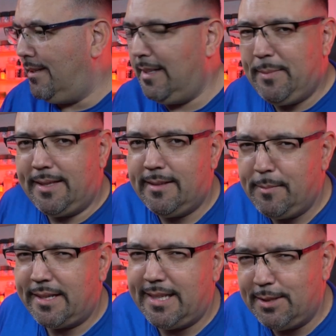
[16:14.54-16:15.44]
Let
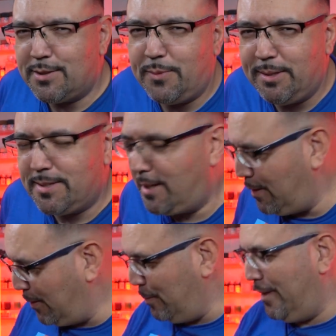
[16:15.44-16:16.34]
me clean those windows here a
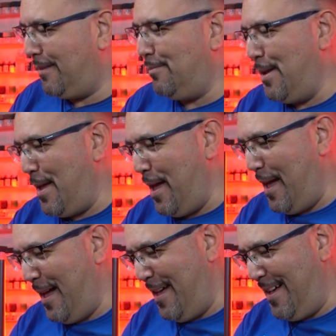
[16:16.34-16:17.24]
little bit.
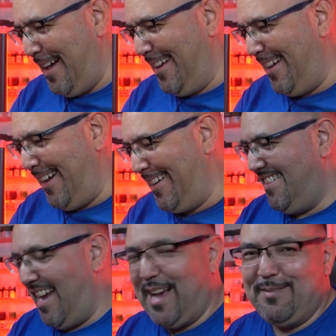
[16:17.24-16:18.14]

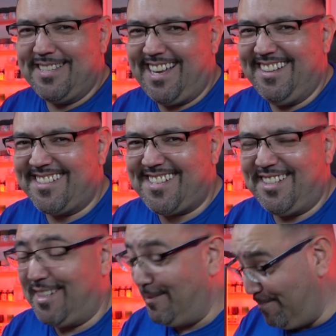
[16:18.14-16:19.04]
Damn, this guy looks
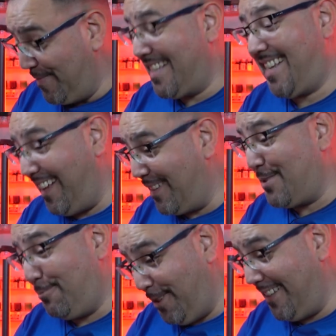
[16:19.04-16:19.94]
good. This guy
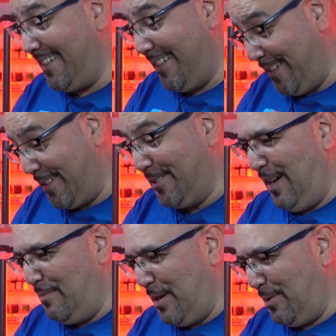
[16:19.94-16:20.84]
looks really good.
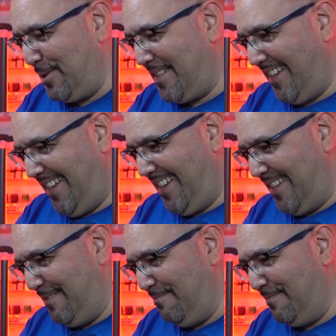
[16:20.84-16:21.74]
I'm almost
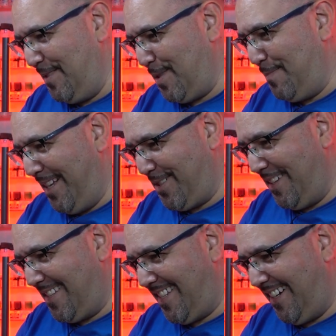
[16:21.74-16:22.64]

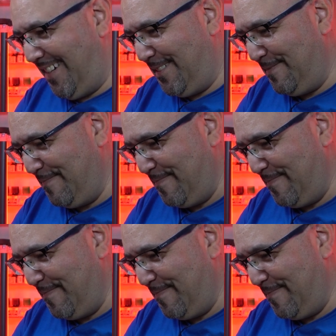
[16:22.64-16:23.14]
speechless here.